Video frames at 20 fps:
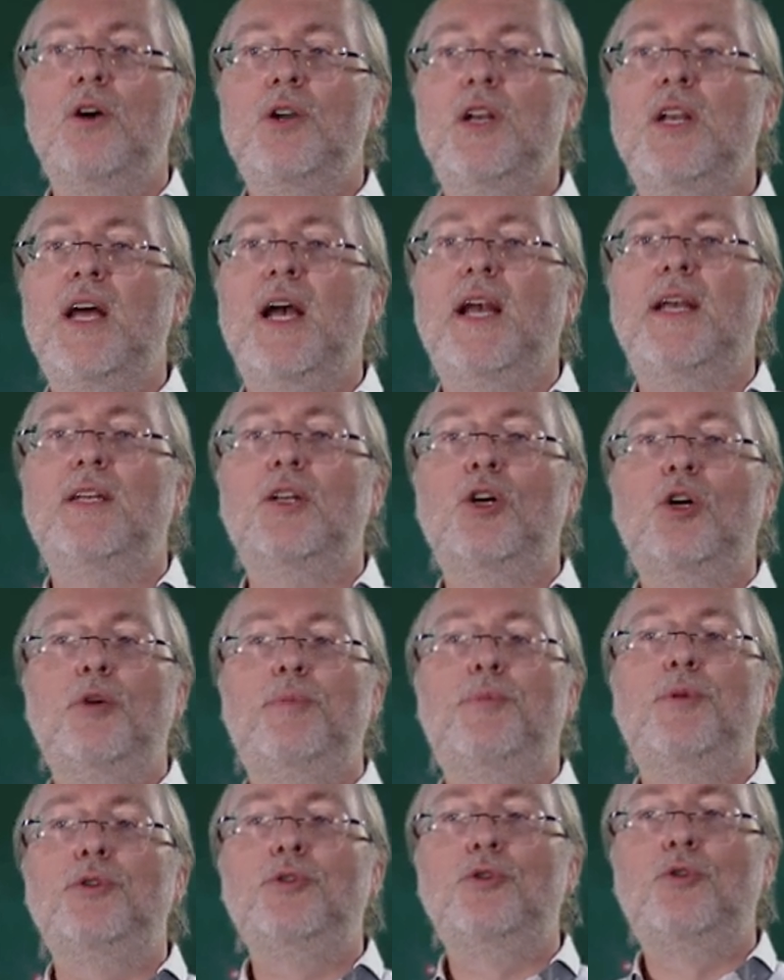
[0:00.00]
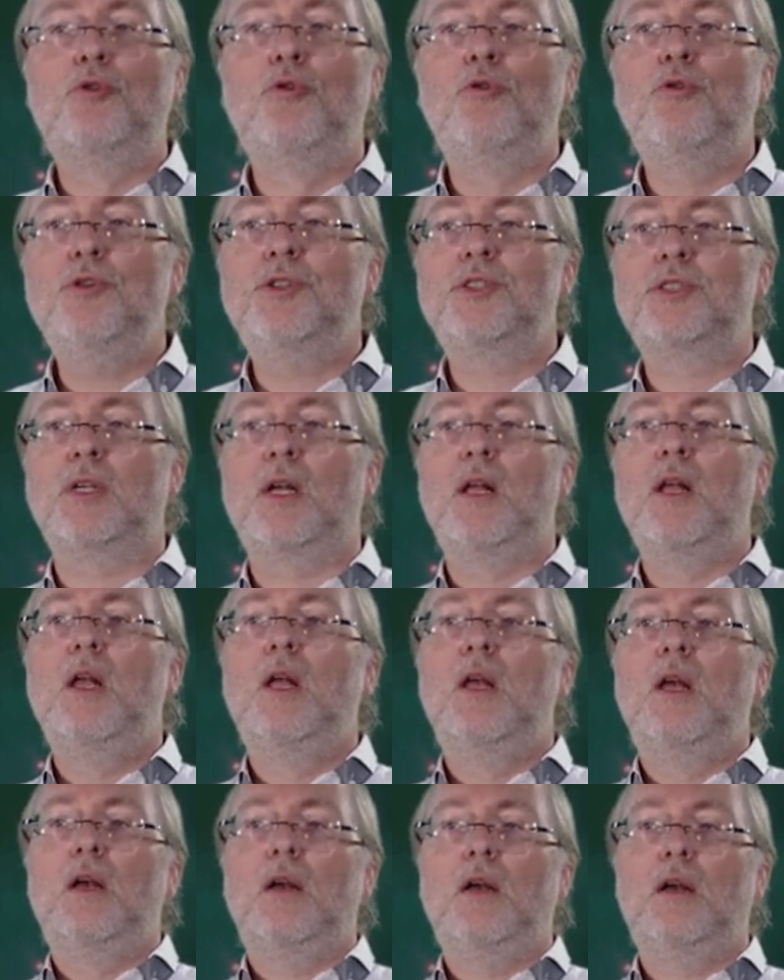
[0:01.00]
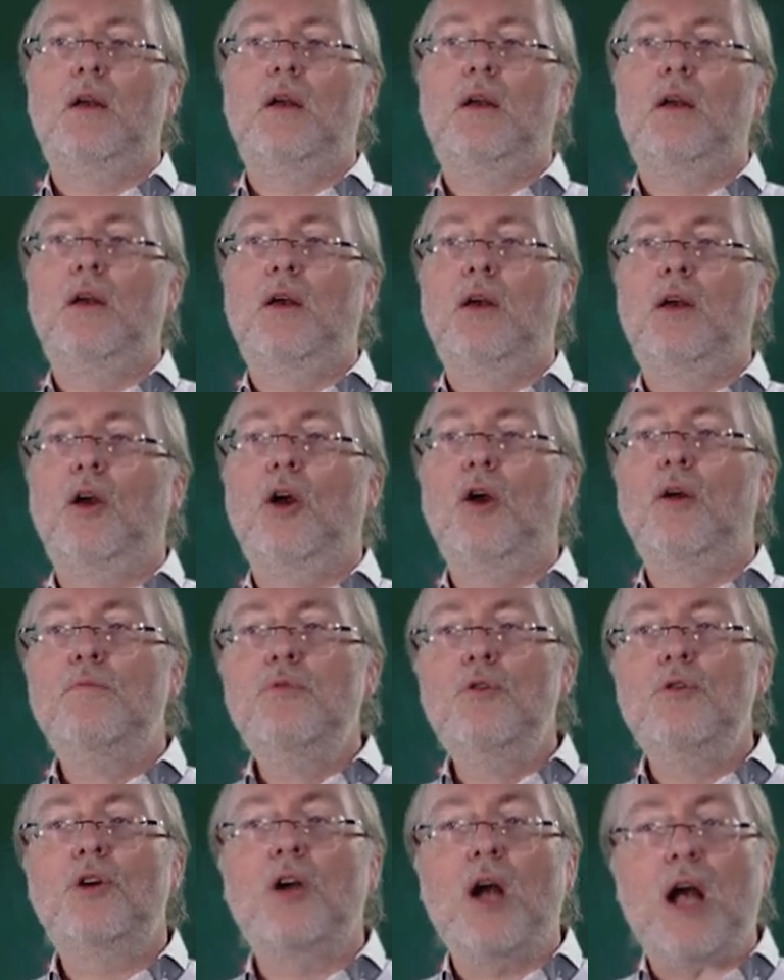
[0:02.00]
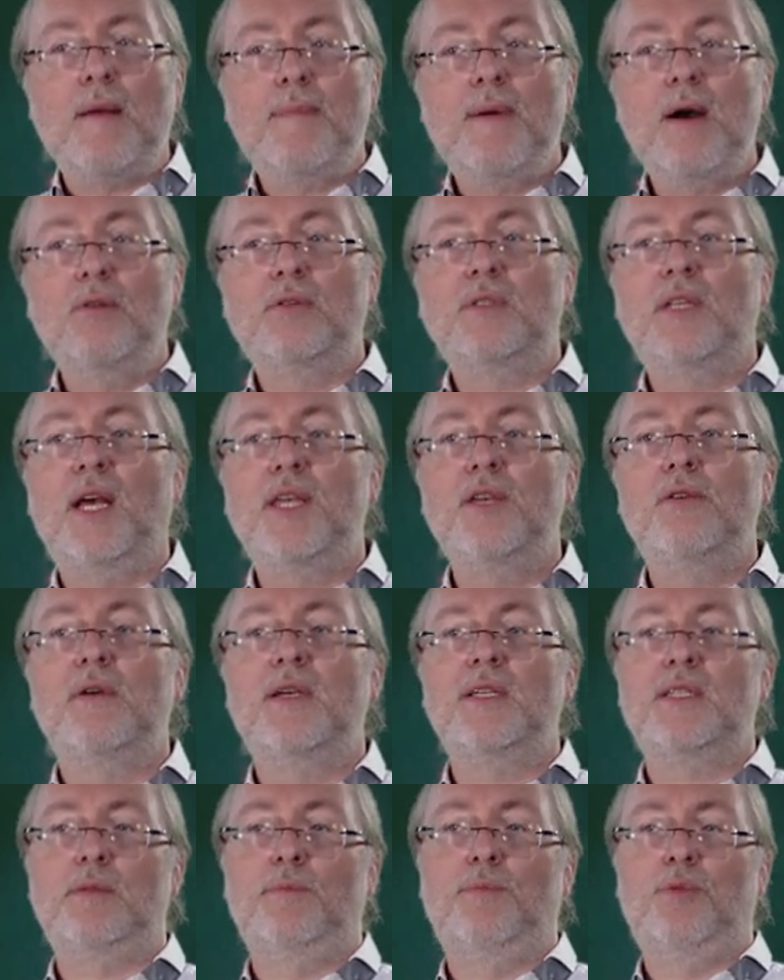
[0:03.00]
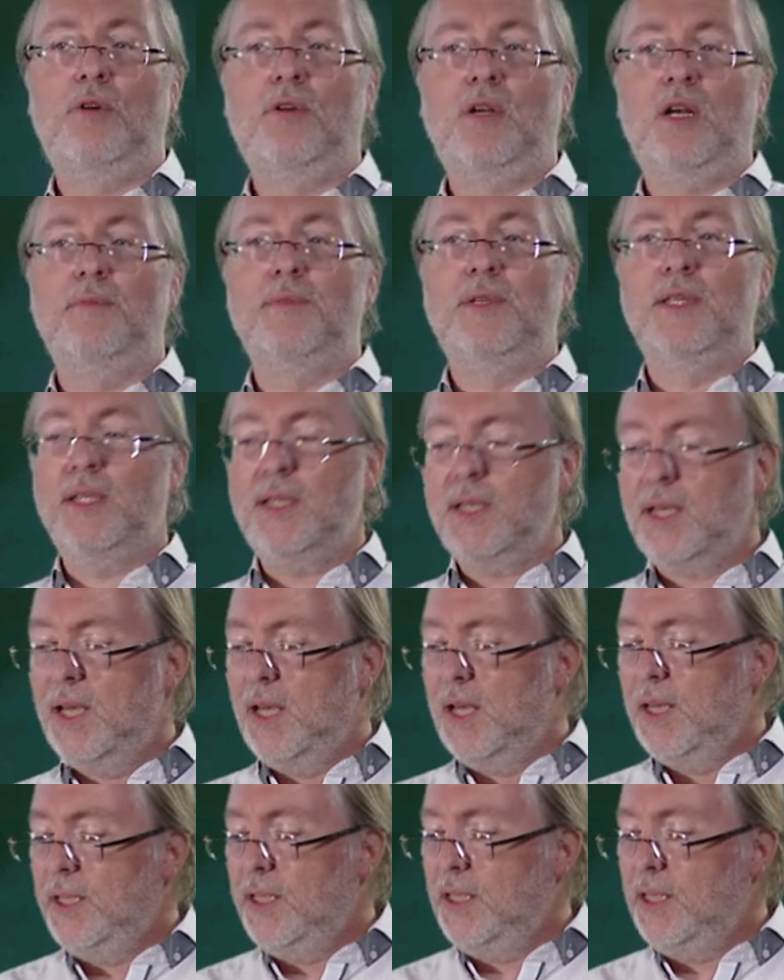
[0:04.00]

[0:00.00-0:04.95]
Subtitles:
online open course, a MOOC about iOS programming.